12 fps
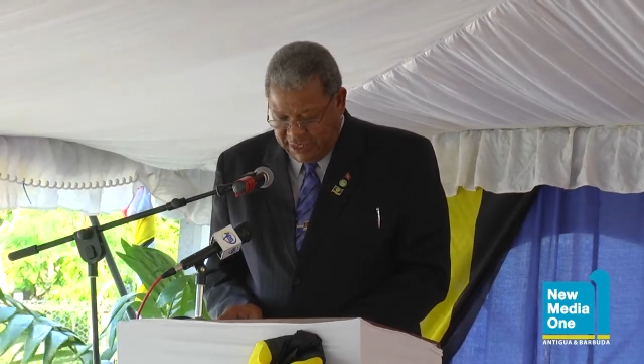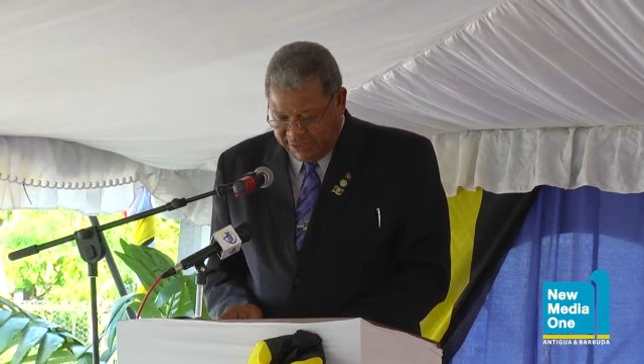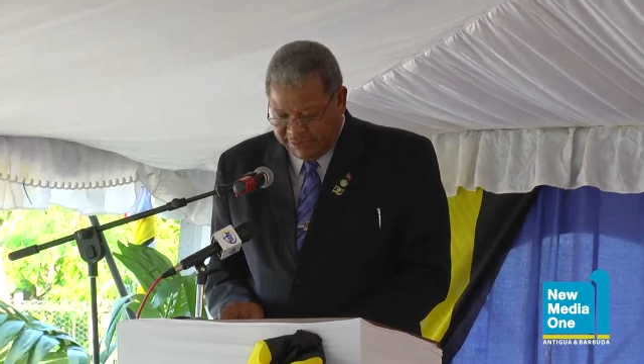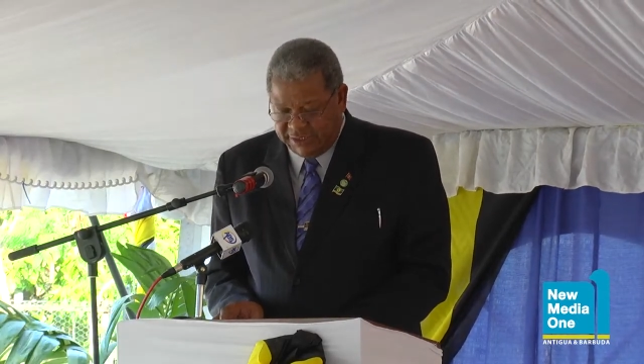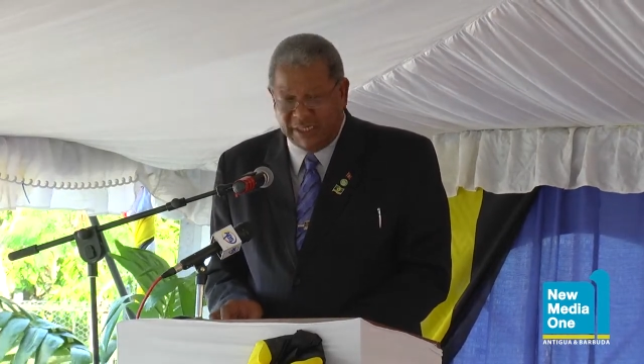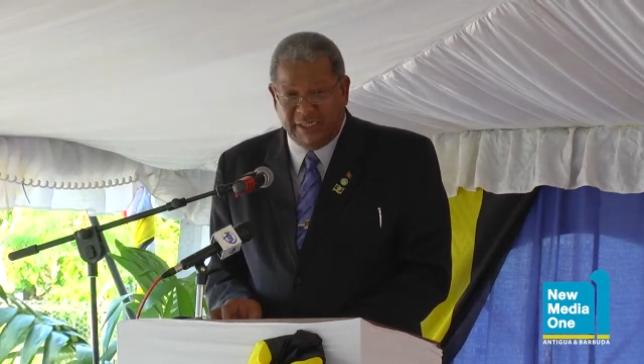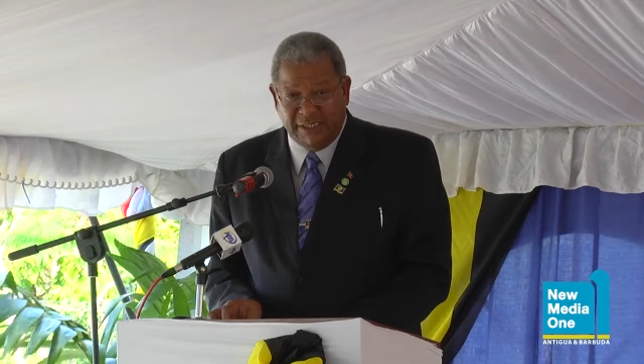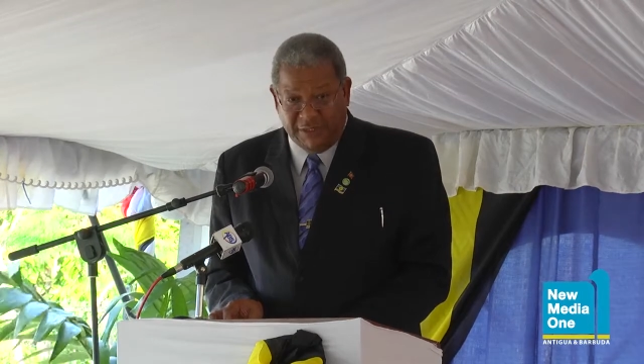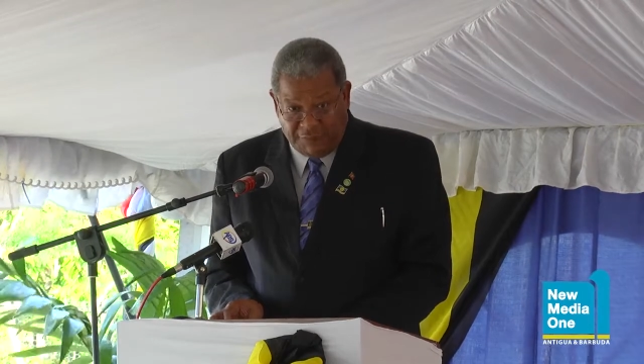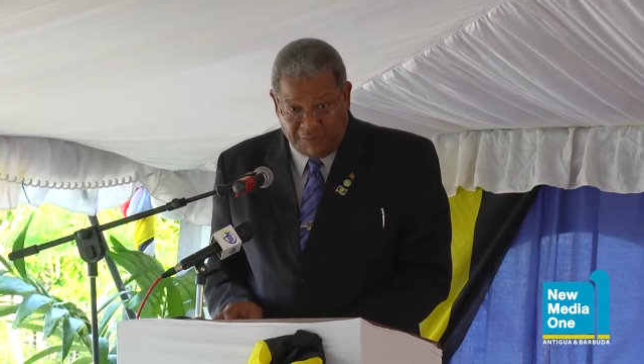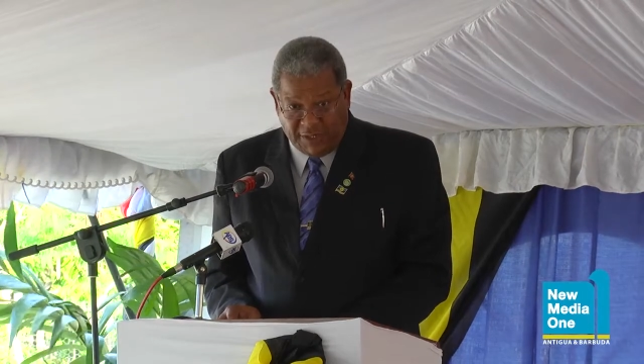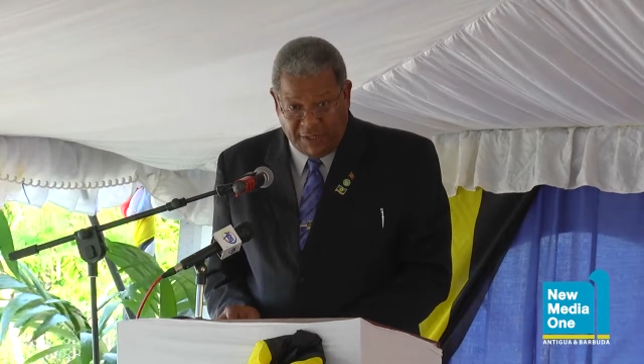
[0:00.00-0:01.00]
a
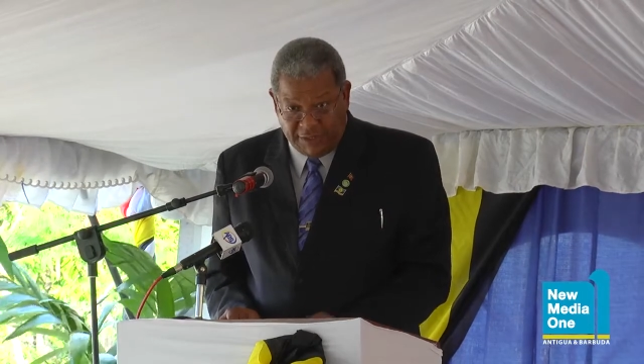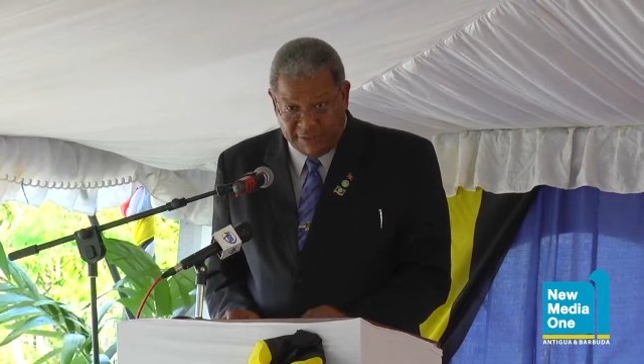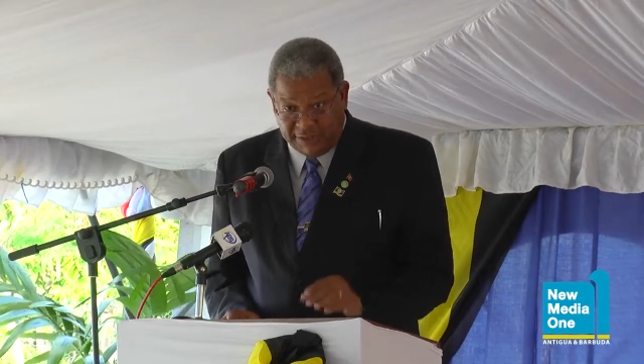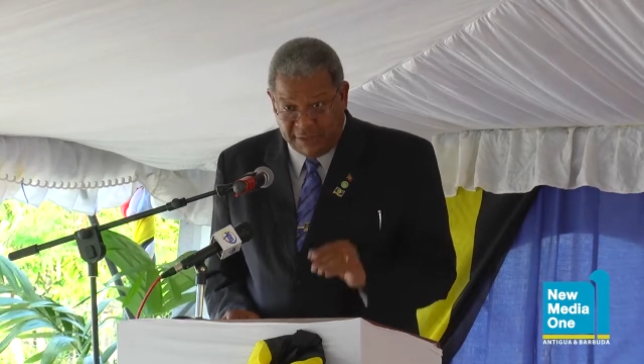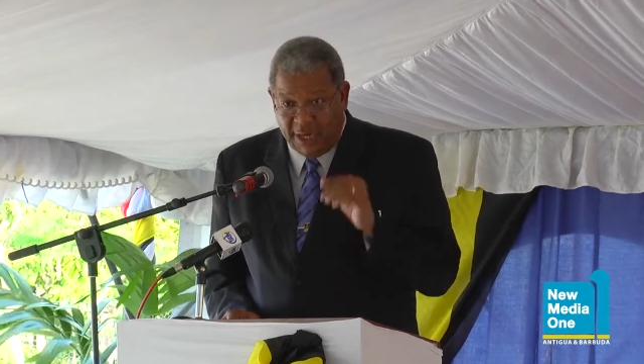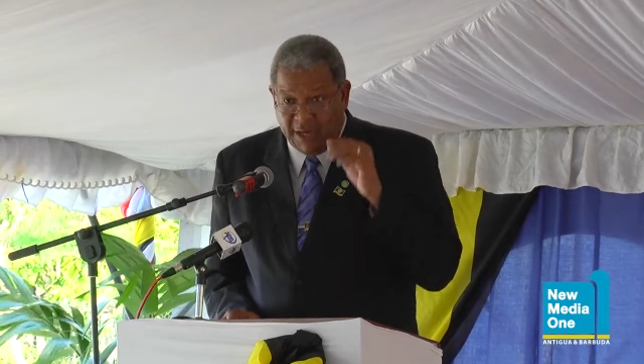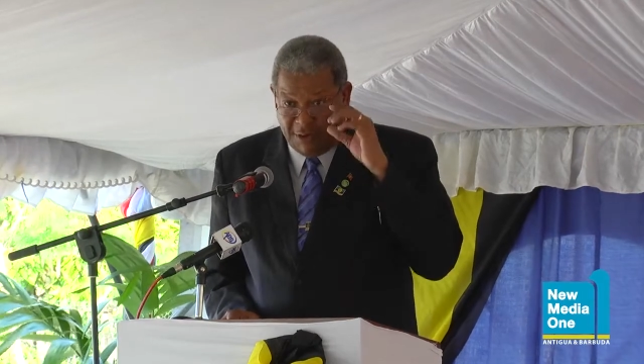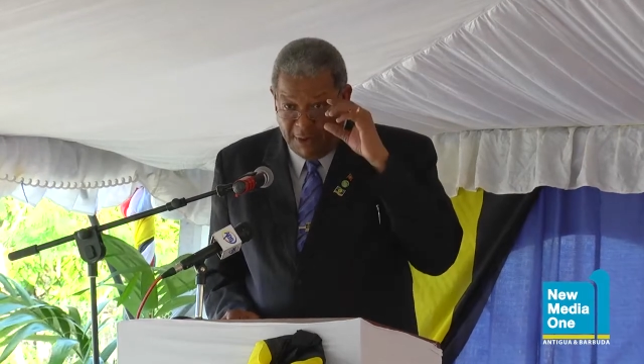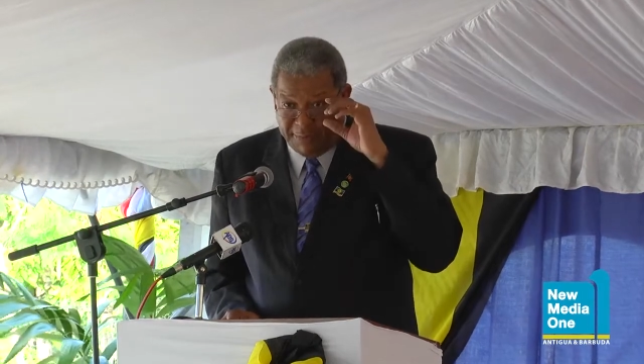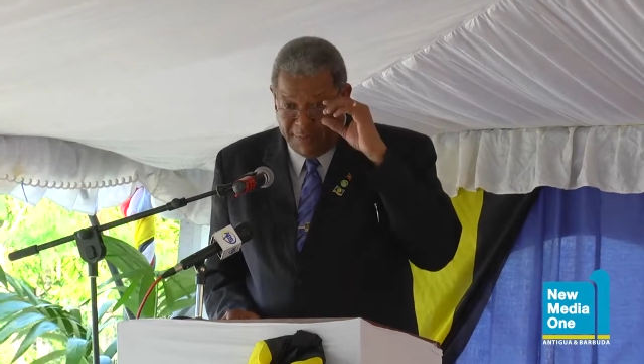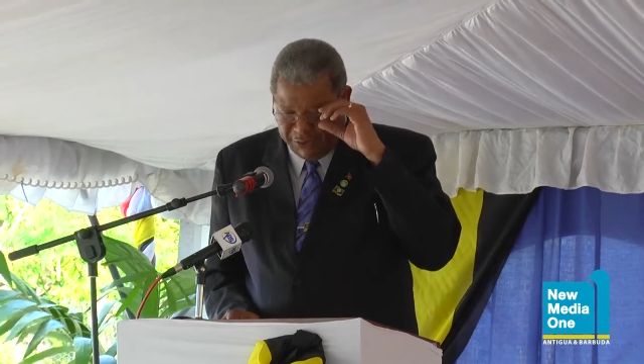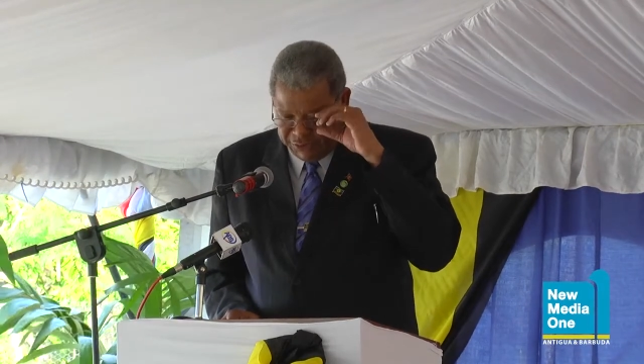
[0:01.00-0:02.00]
significant
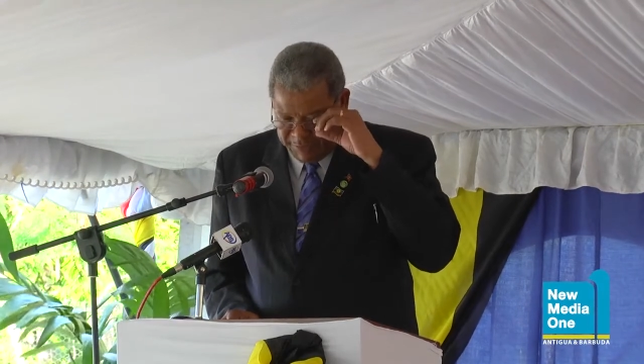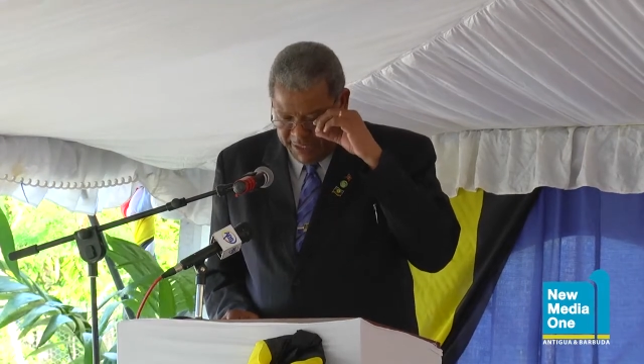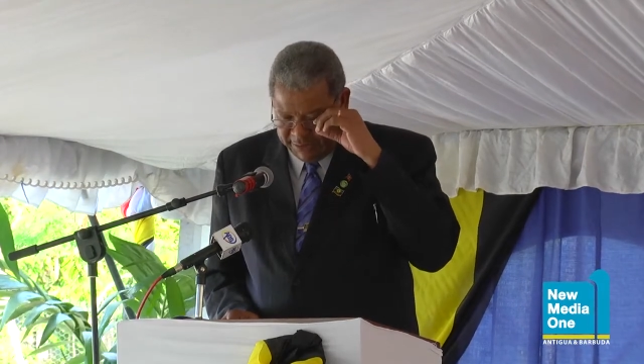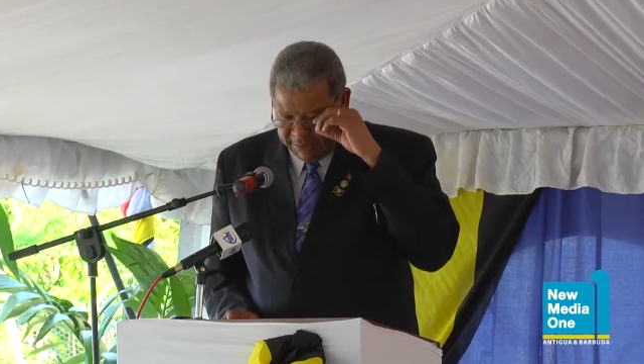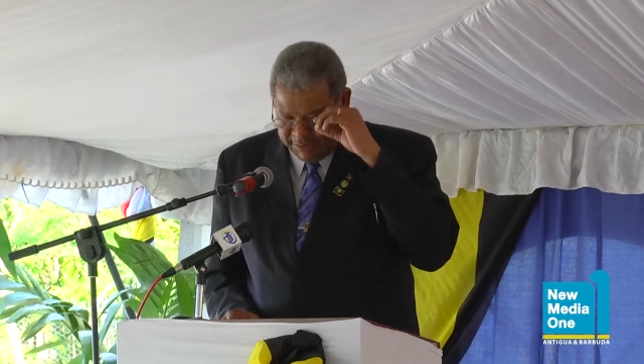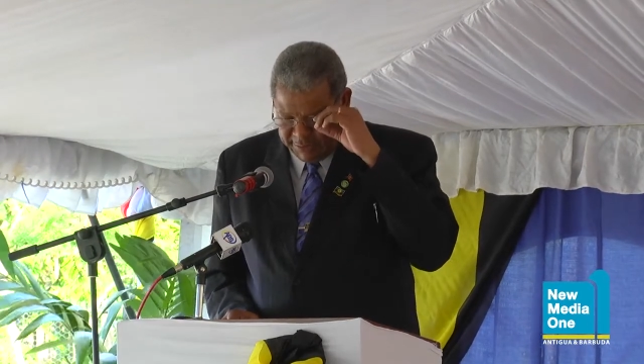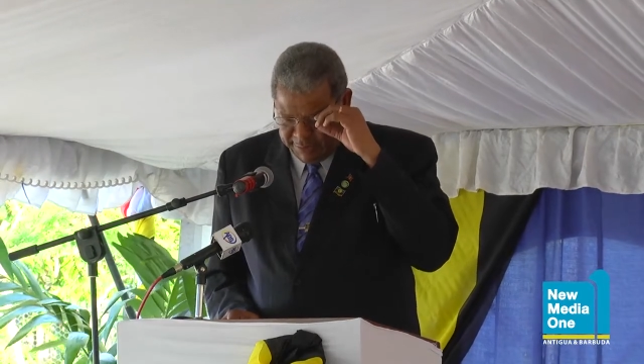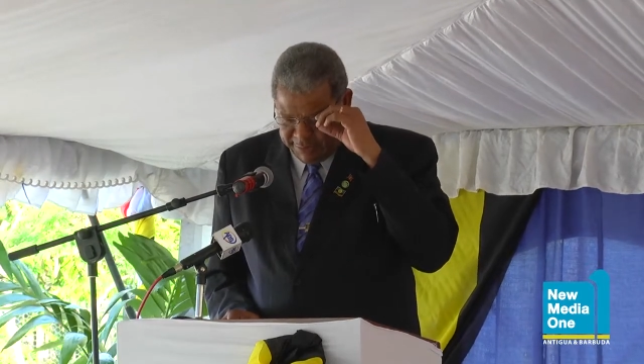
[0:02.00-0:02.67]
accomplishment.